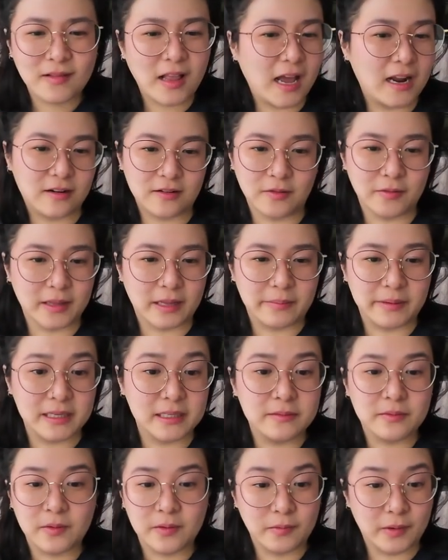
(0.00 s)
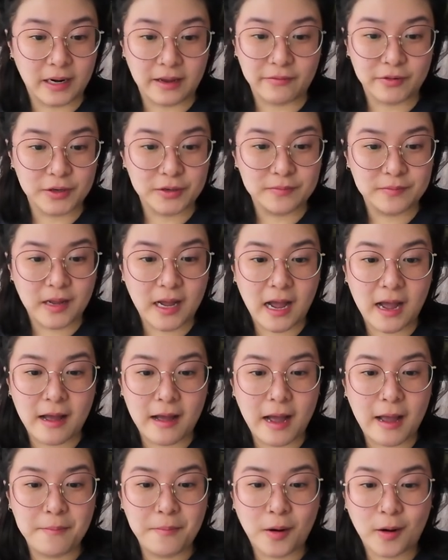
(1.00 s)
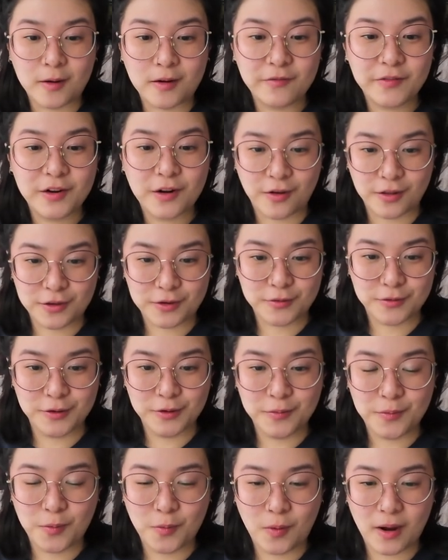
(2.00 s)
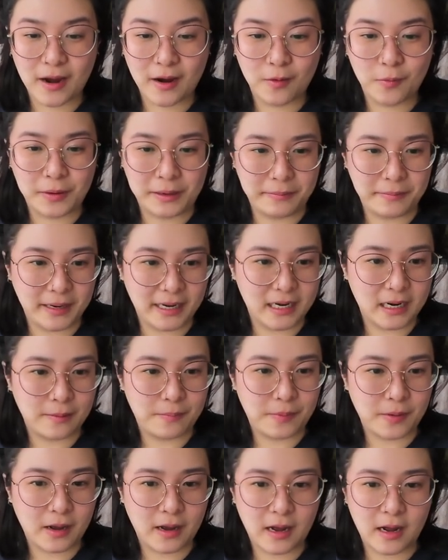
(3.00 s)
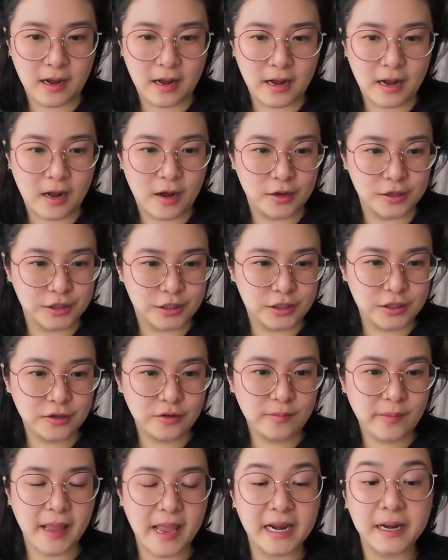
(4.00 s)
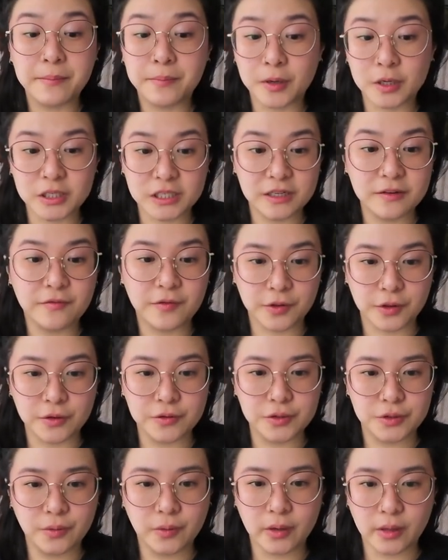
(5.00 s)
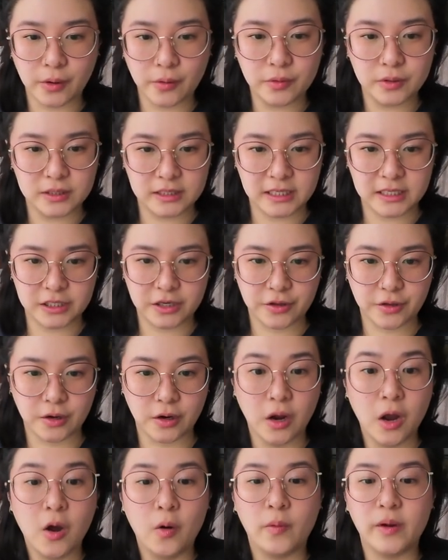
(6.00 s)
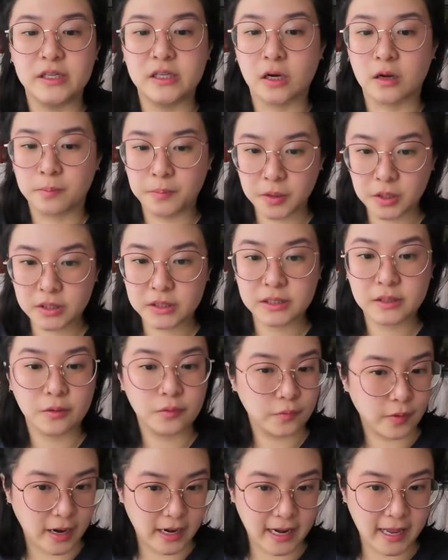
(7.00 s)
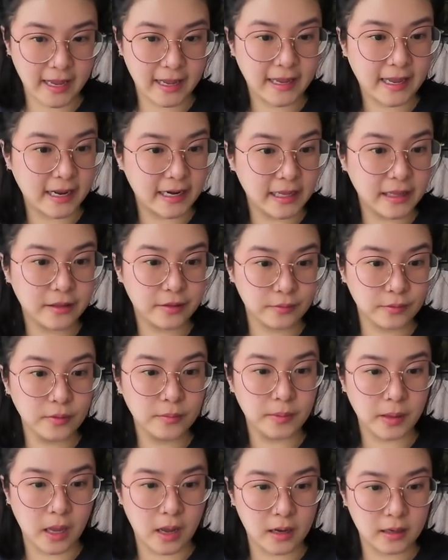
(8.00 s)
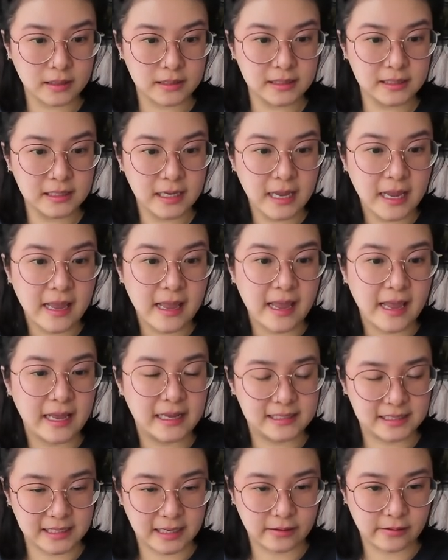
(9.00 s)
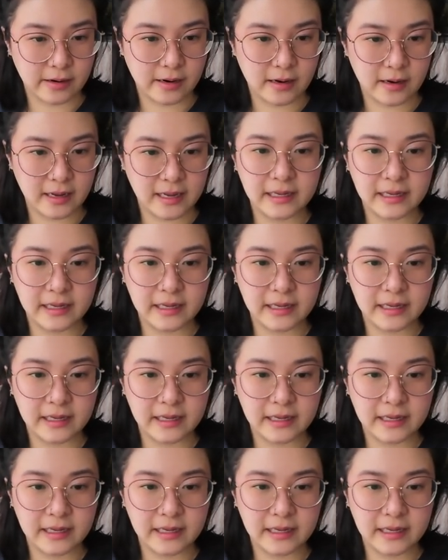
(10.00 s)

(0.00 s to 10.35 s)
I don't know what that means. Whatever. Uh, I'm part of an author group where we meet up uh, on Zoom and in person for those who are local to each other. We talk books, writing, getting through blocks, etc.